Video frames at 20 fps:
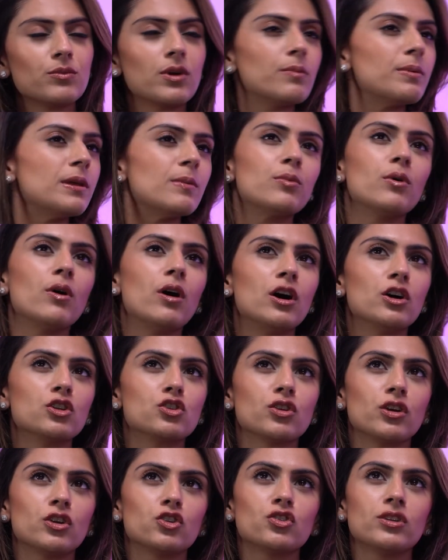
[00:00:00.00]
why people are
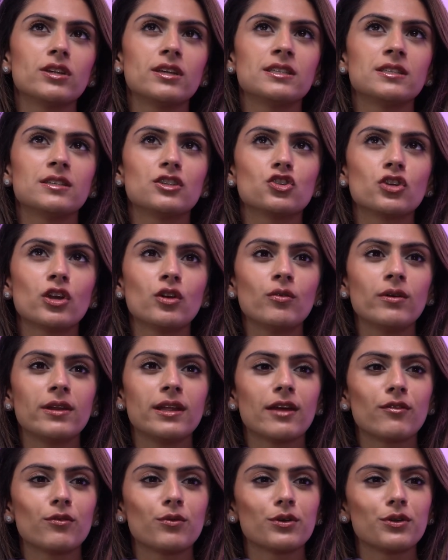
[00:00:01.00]
judged is generally
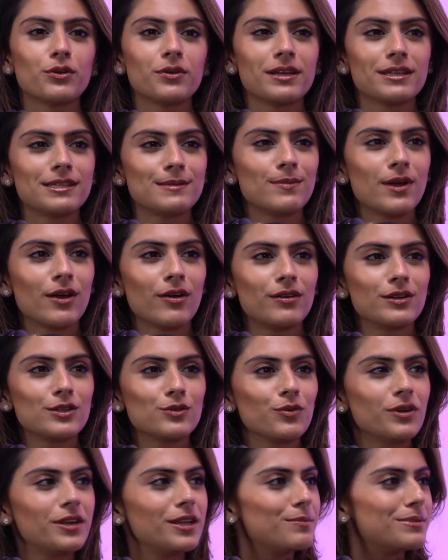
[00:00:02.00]
everyone who gets married is
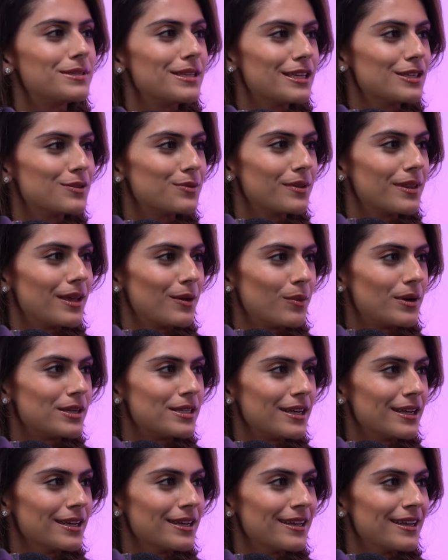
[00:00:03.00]
really obsessed with their
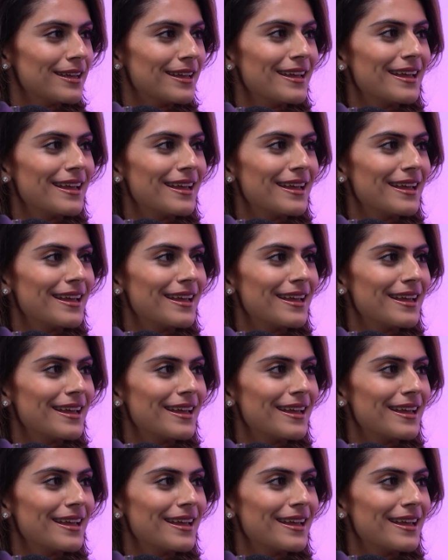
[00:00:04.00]
wedding.